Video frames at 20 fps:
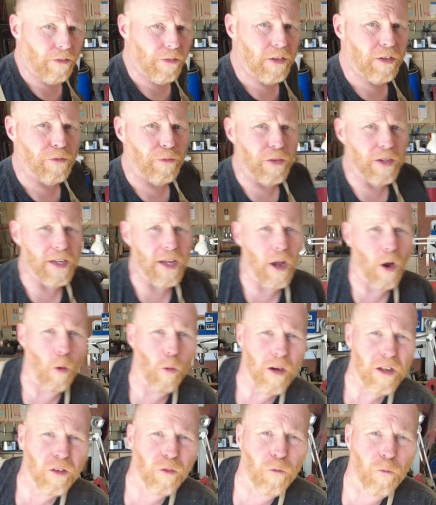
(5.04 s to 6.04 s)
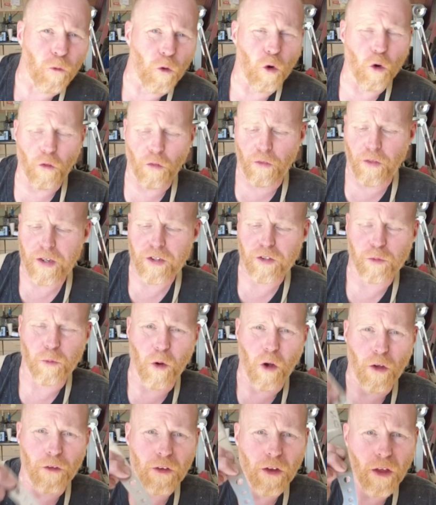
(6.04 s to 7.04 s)
this video is for this
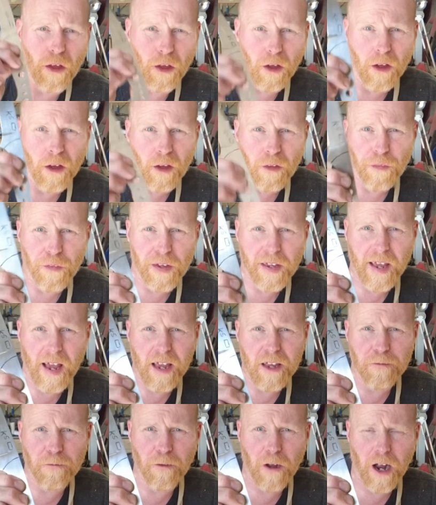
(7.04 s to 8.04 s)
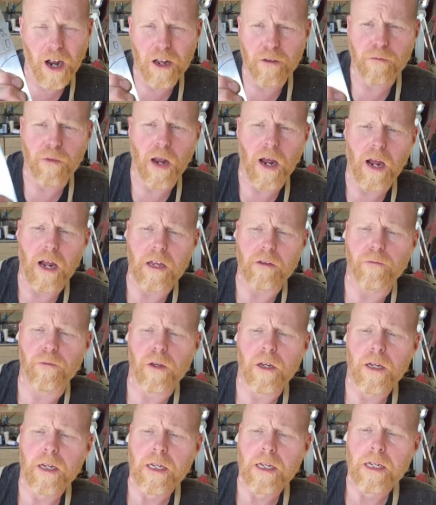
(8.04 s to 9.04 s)
one, the K5 knife.
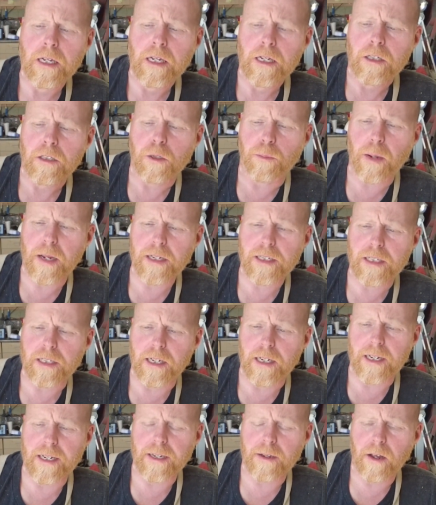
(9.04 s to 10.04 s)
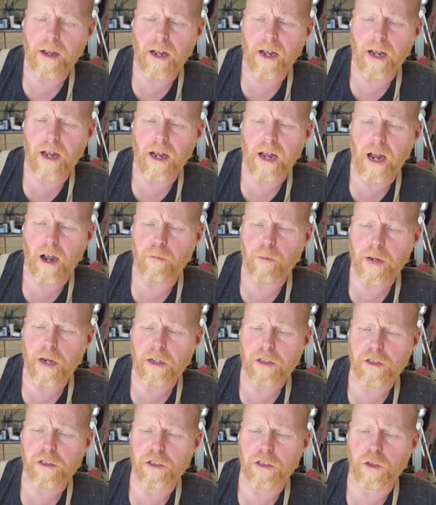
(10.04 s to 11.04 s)
So basically, I've been
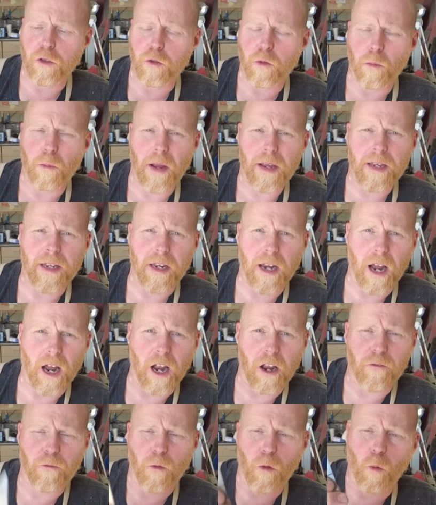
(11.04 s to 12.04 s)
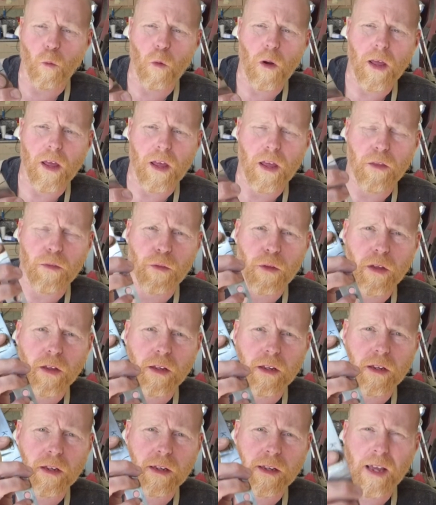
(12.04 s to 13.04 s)
asked to make a knife with
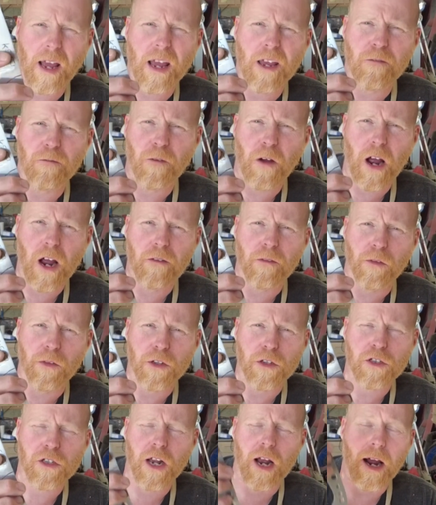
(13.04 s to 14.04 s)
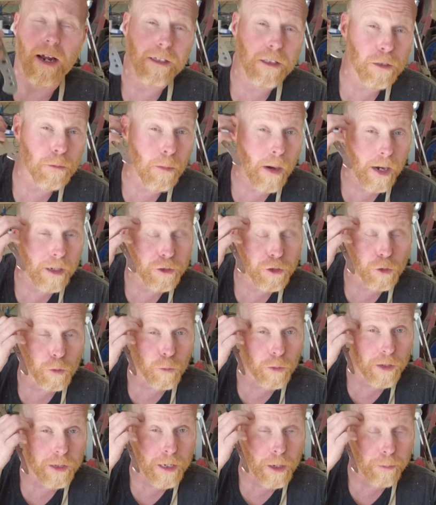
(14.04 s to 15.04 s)
K5 on the side to match up
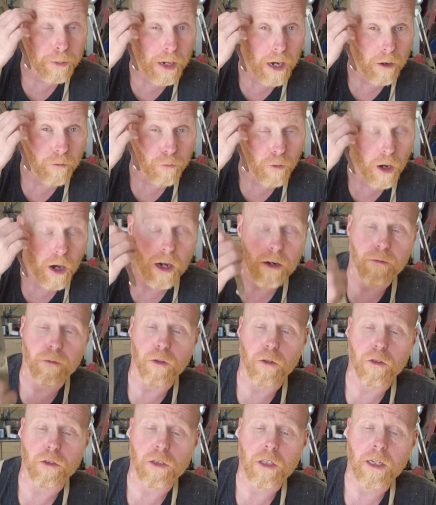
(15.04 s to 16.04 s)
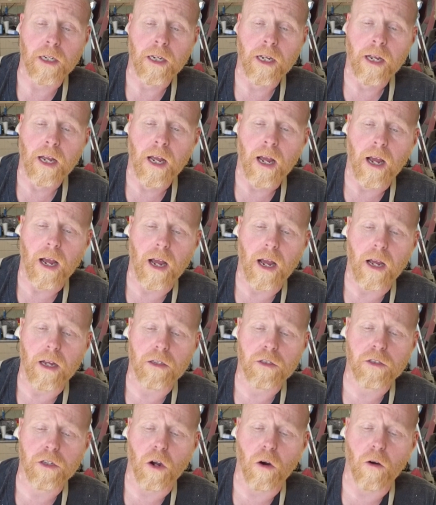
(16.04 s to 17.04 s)
with the kipplauf rifles.
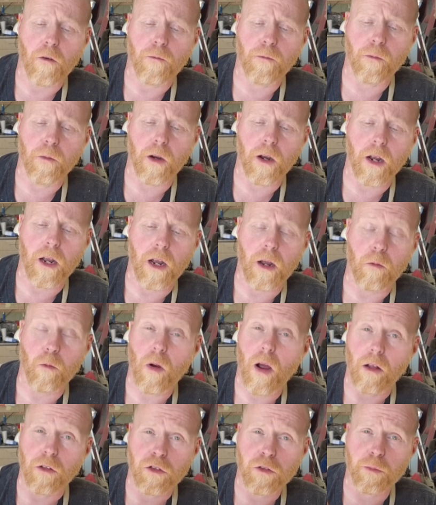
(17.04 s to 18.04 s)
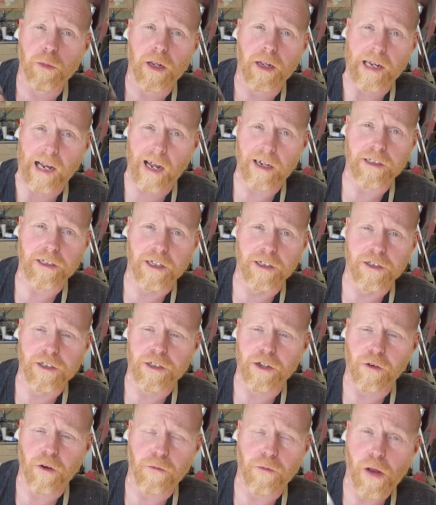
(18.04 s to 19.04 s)
Well, somebody I'd like to
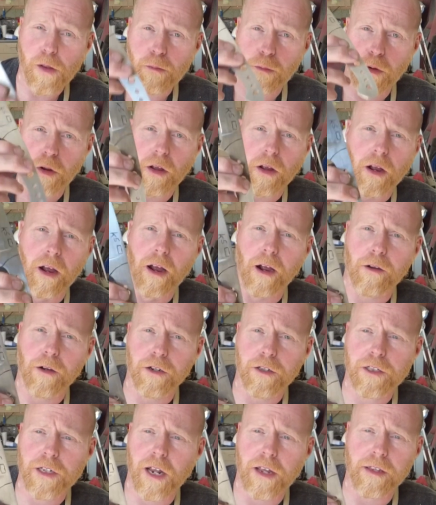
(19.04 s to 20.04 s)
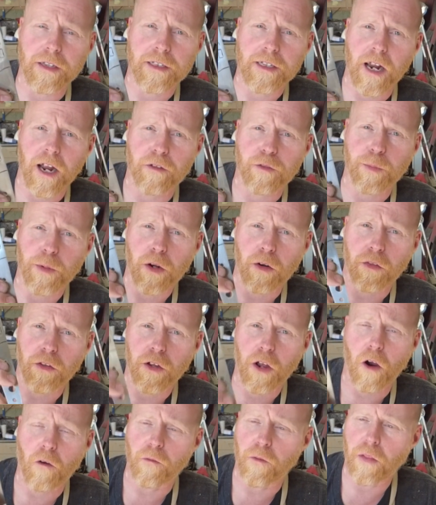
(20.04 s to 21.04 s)
consider a friend, but I'm going to say this knife's been on the
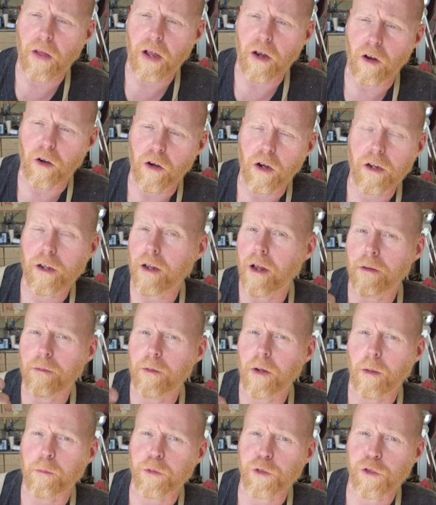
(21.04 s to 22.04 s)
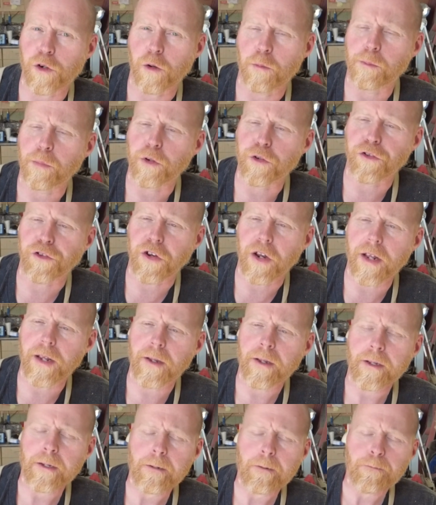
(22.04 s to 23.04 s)
go for that long. I'm sure I'm pushing
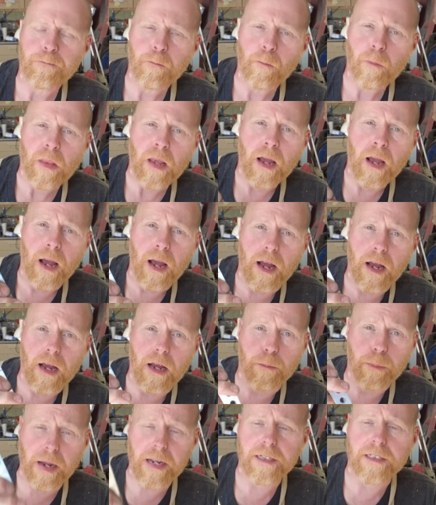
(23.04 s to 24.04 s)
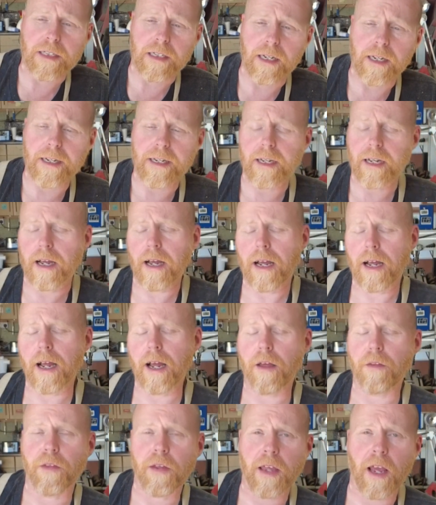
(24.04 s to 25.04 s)
it. Basically,
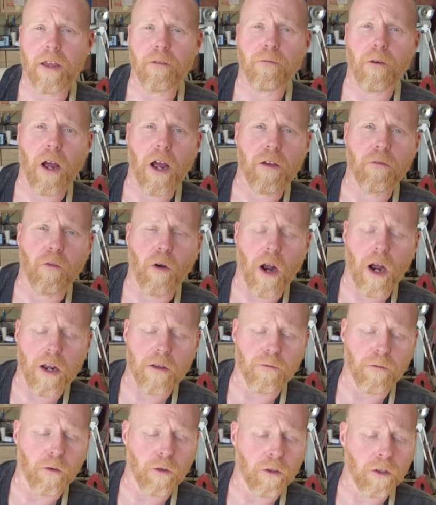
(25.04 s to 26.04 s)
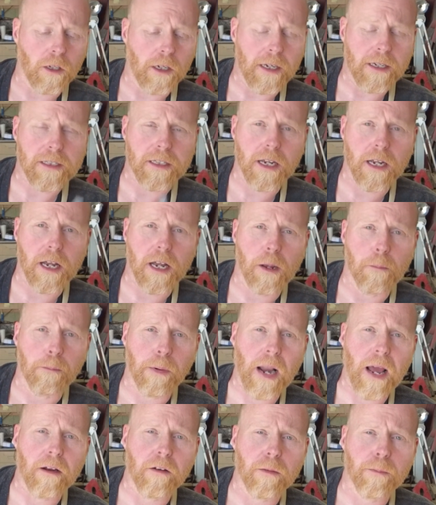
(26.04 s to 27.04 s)
the K5 rifle is a
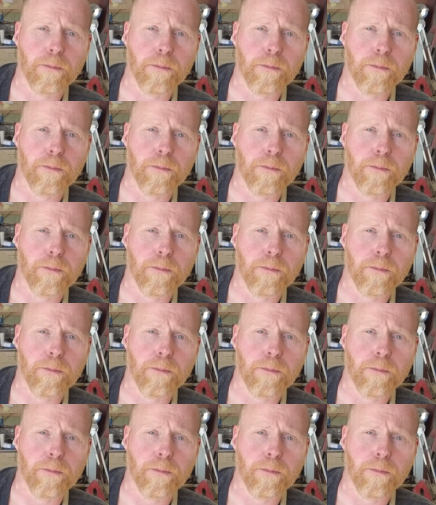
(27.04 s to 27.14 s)
black